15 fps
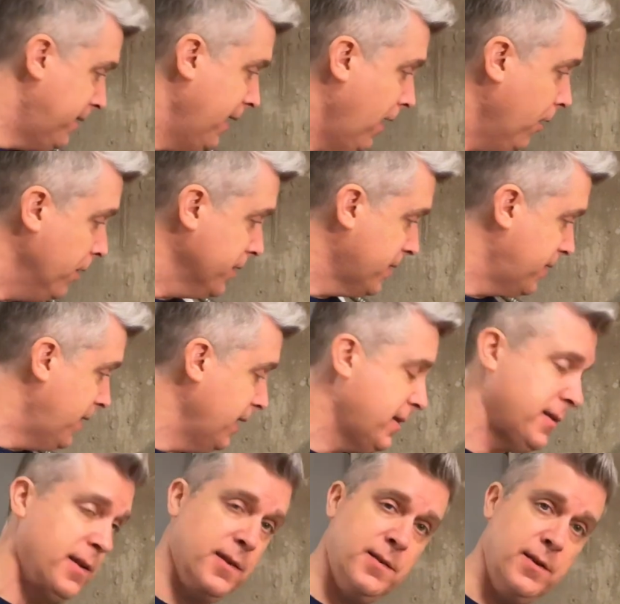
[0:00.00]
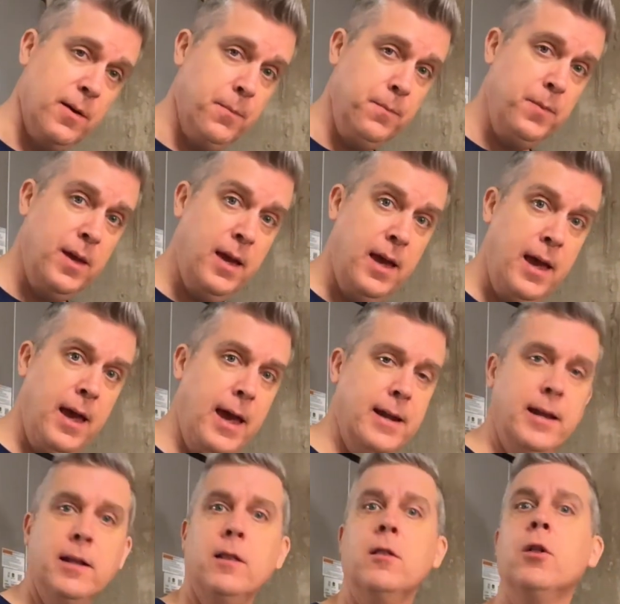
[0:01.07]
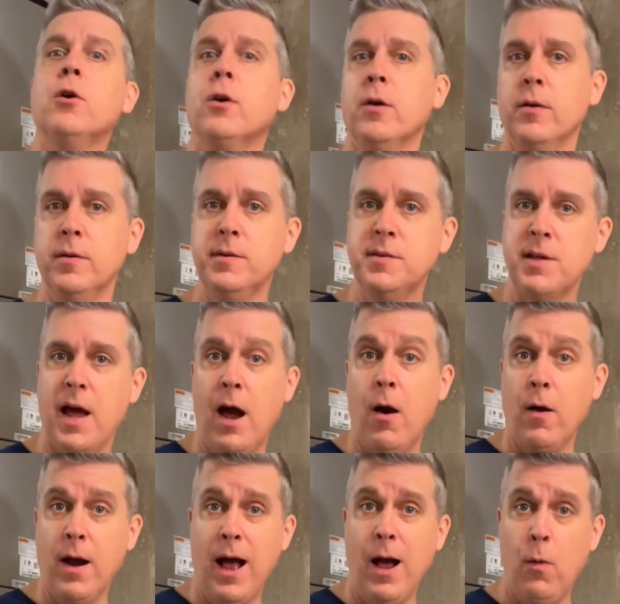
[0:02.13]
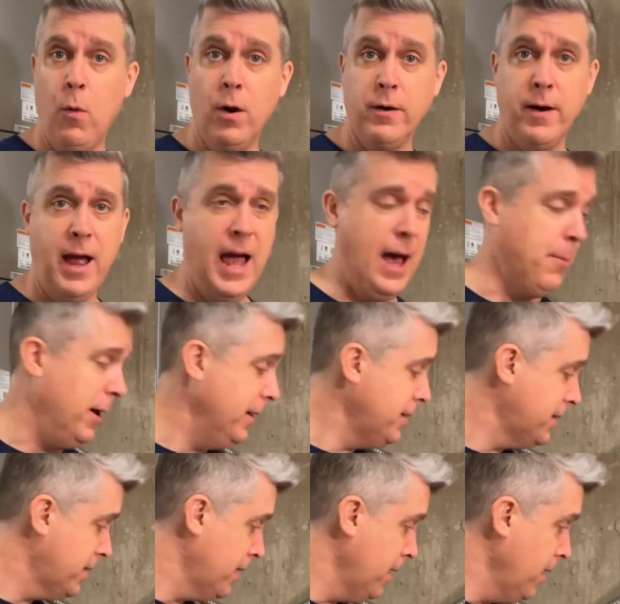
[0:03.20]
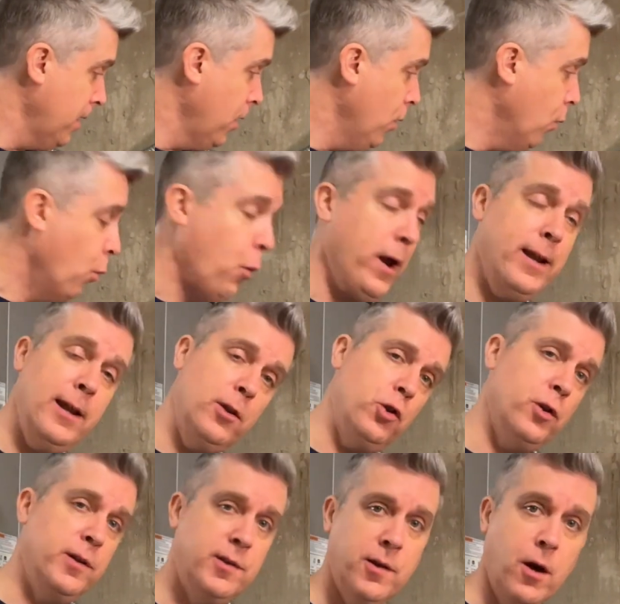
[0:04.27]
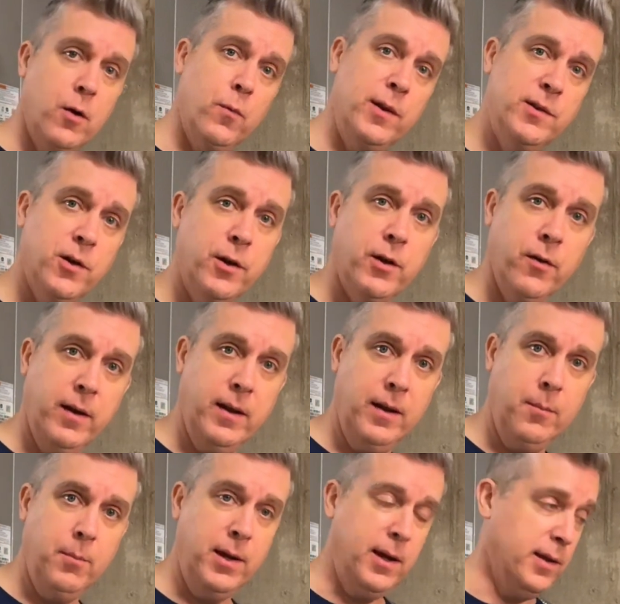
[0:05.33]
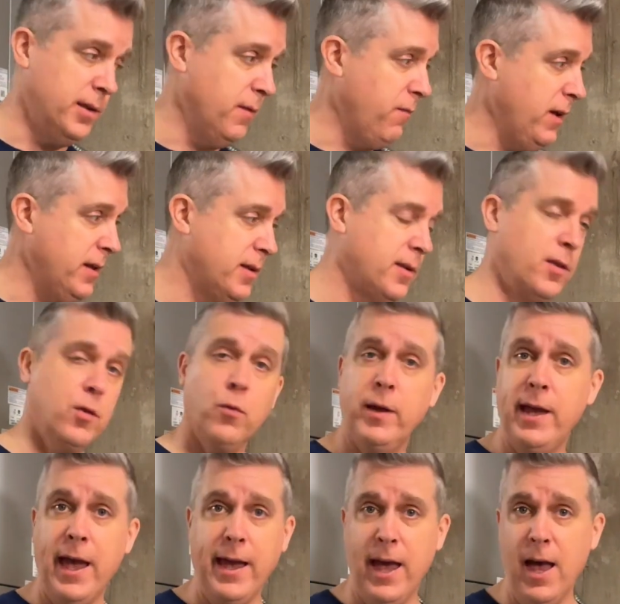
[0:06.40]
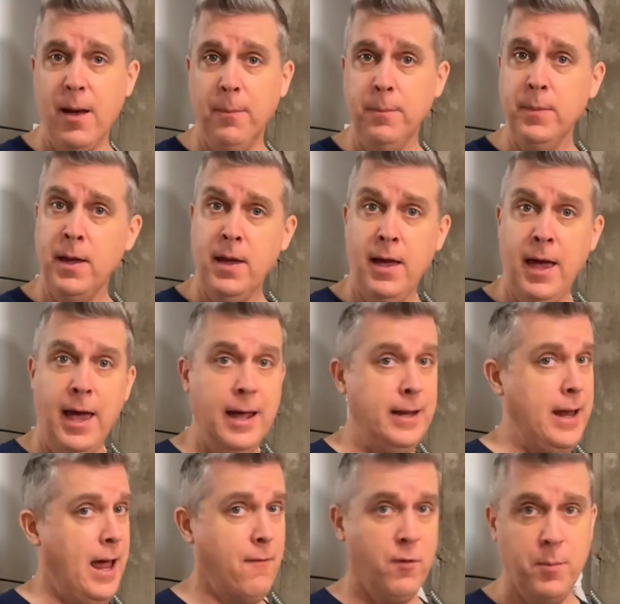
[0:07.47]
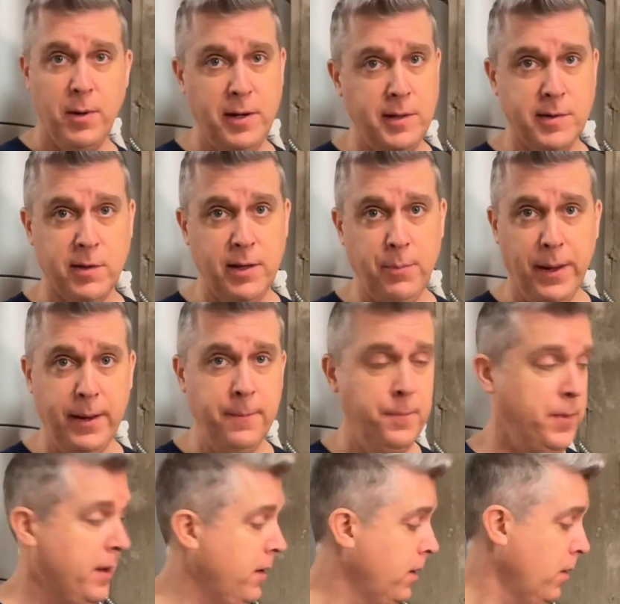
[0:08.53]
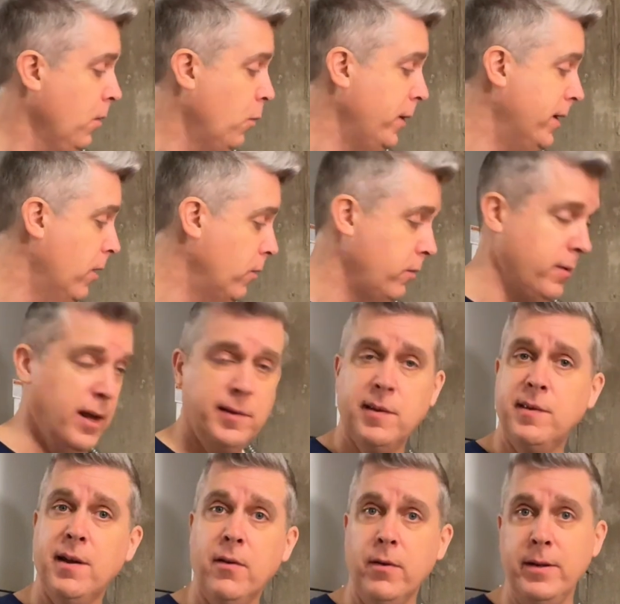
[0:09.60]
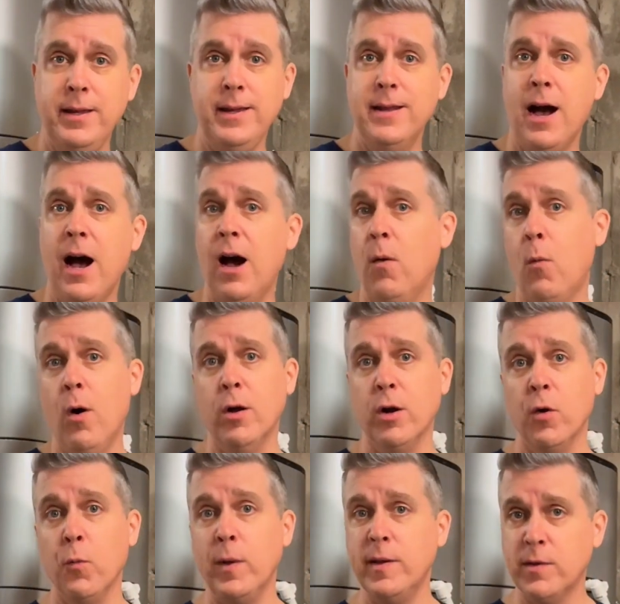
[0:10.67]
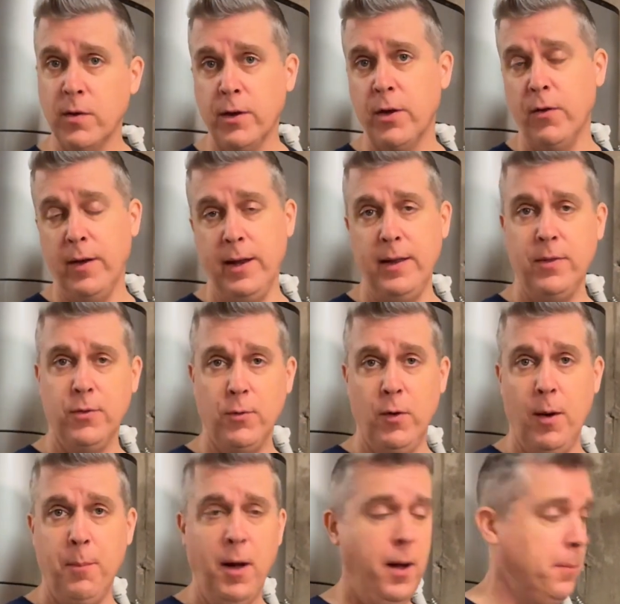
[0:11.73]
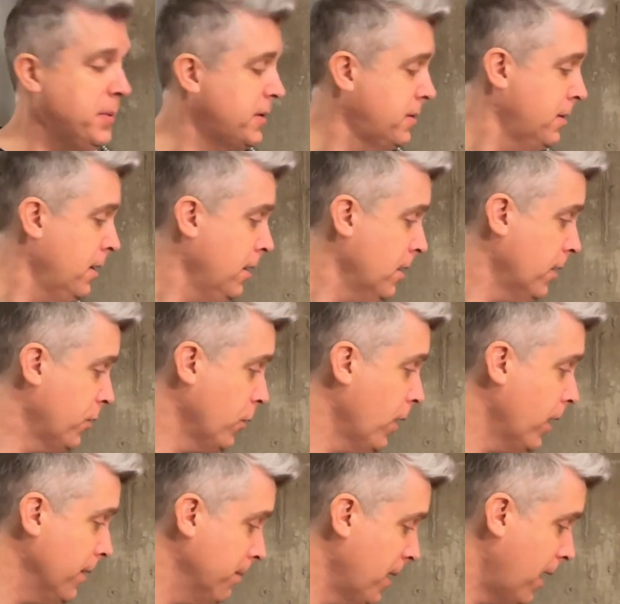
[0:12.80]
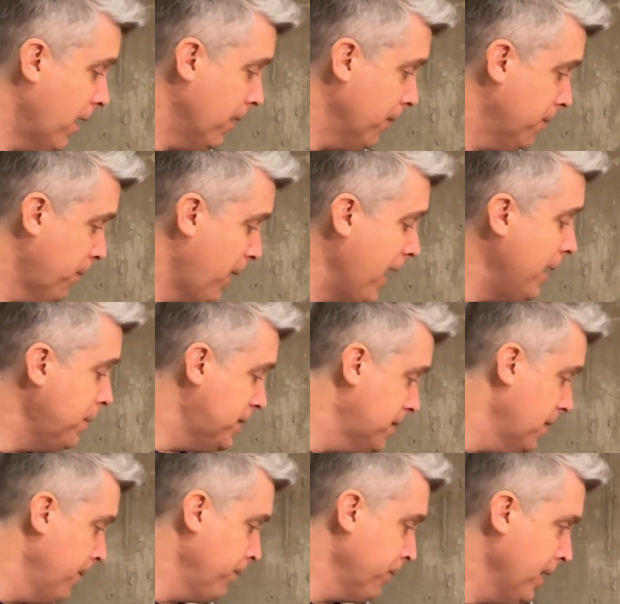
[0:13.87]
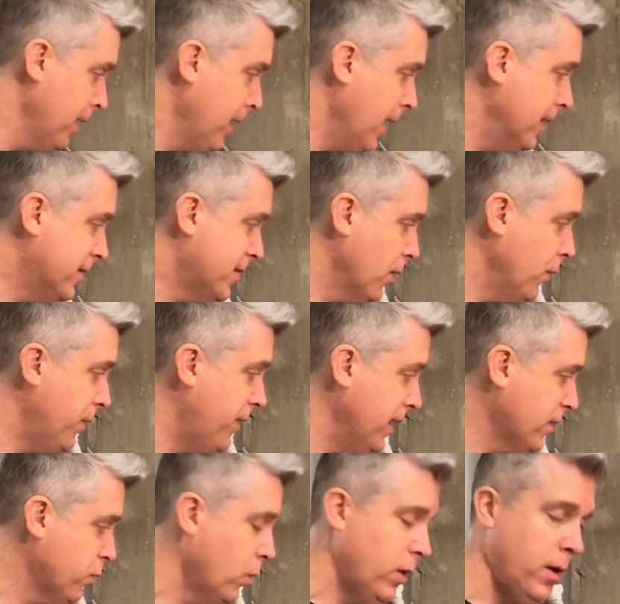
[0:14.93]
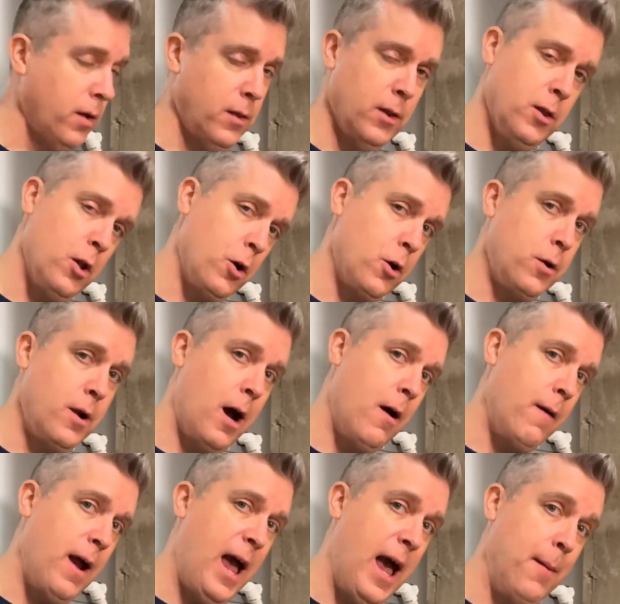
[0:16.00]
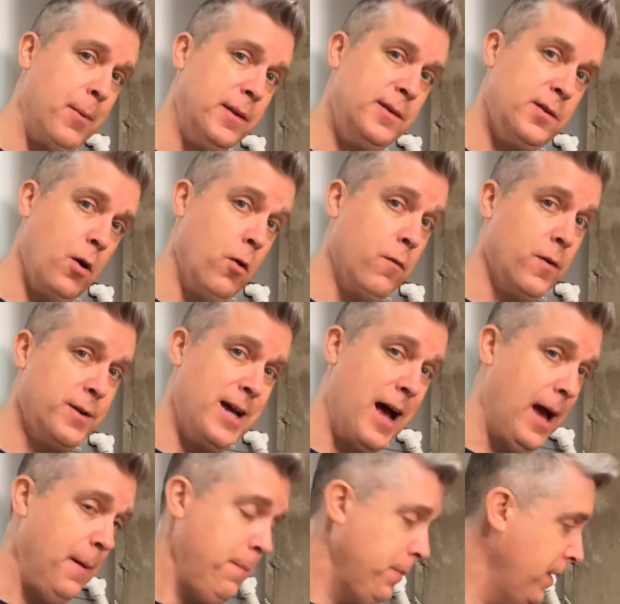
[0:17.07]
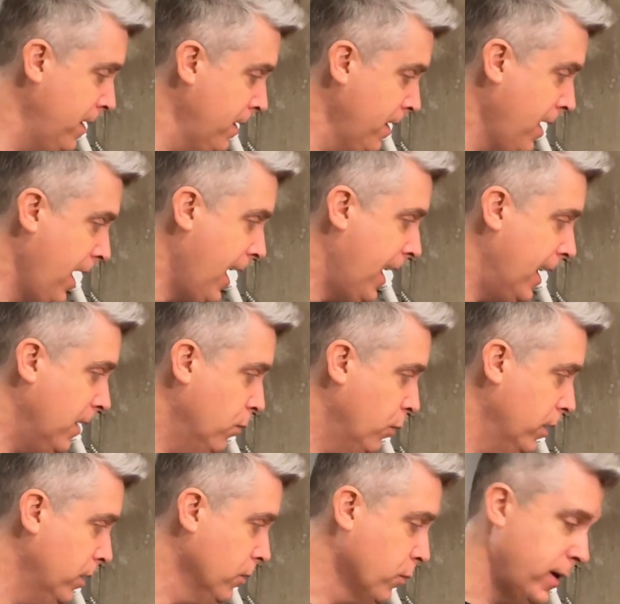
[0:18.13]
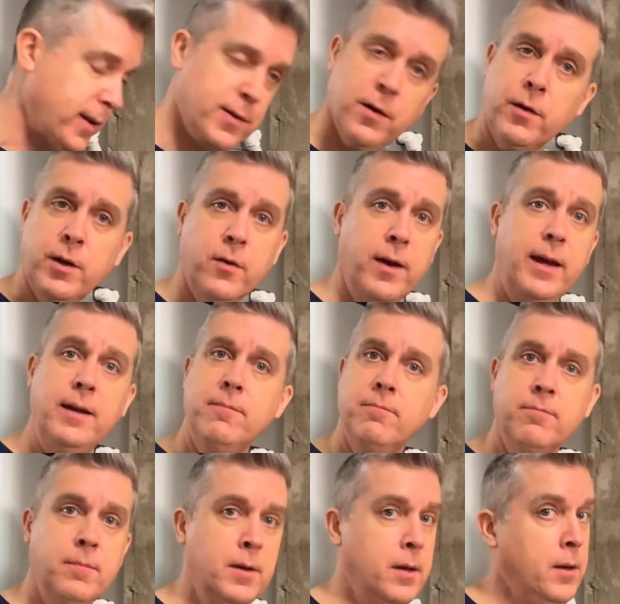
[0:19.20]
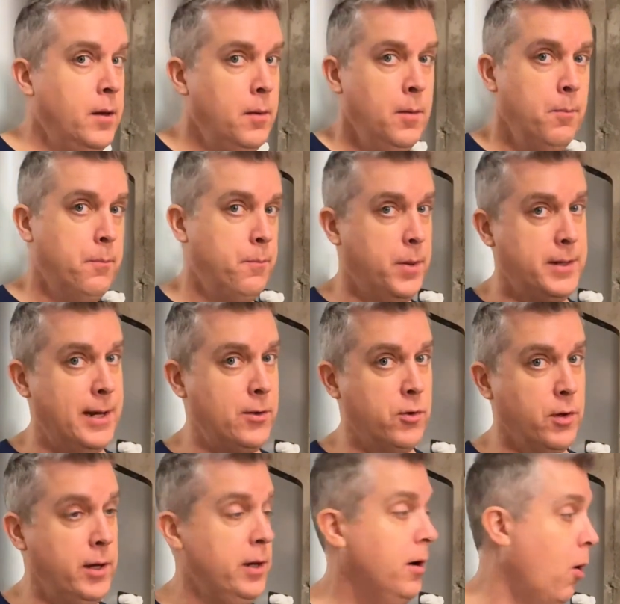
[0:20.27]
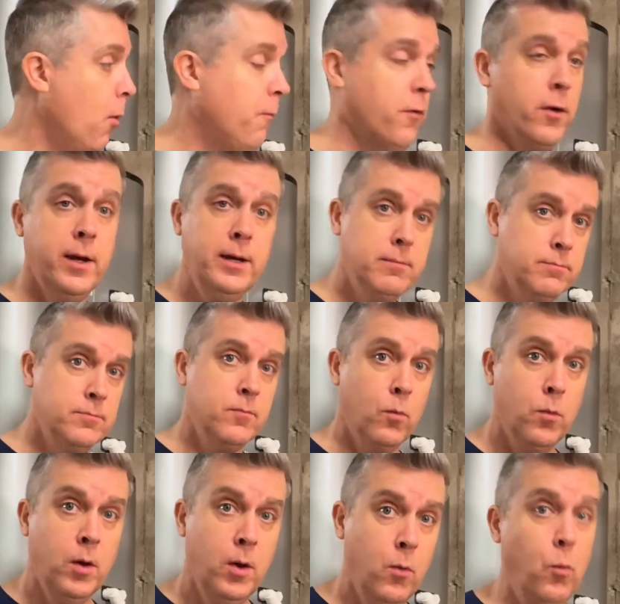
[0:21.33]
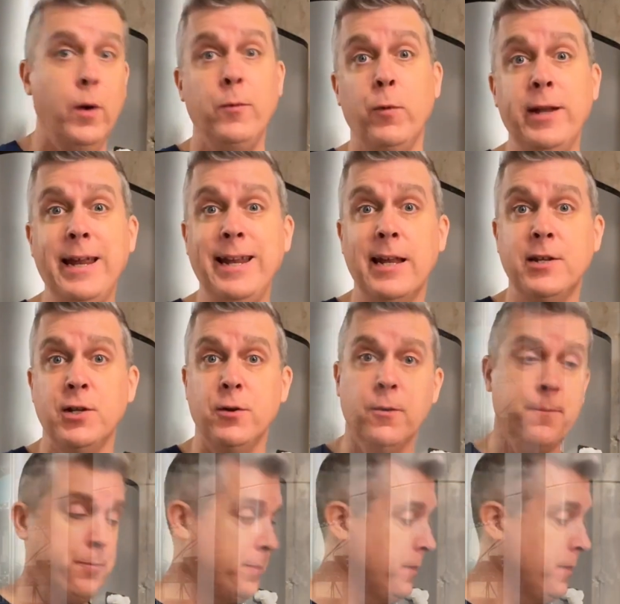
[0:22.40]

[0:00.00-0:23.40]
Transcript: tells this system, and it learns our hot water habits, when it should start recirculating. Because if it's 3 a.m. and everybody's sleeping, we don't necessarily need hot water recirculating through our pumps or through our pipes. And so this will learn our habits over time and will recirculate potentially, hopefully, when we need it to.